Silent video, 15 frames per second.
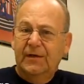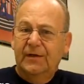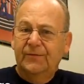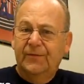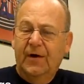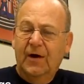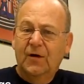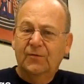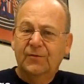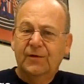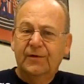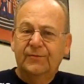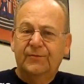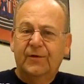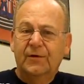involved
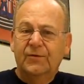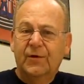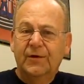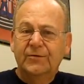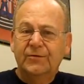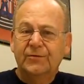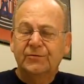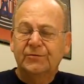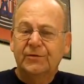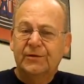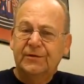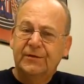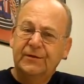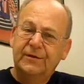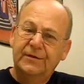in fundraisers
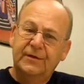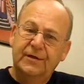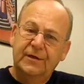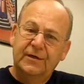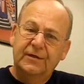in the